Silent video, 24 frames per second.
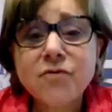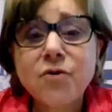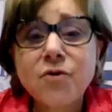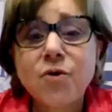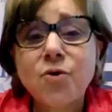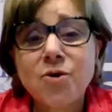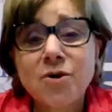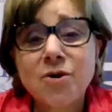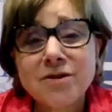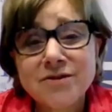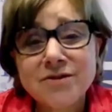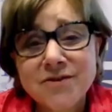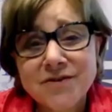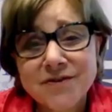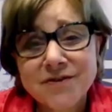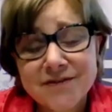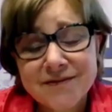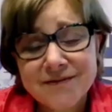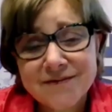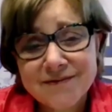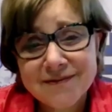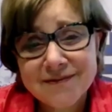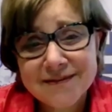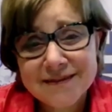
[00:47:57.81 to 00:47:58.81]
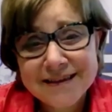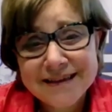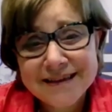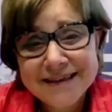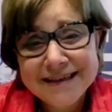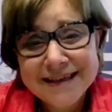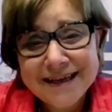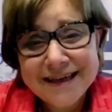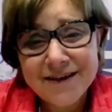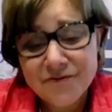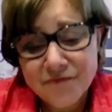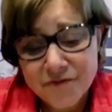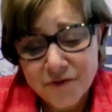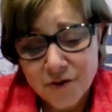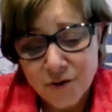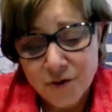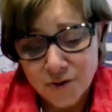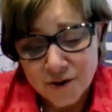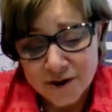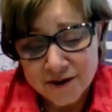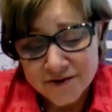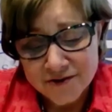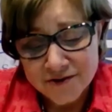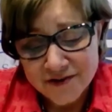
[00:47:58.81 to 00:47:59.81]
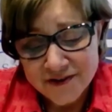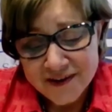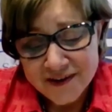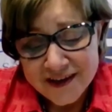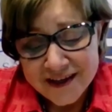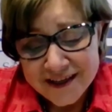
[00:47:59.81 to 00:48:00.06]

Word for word: course, of course.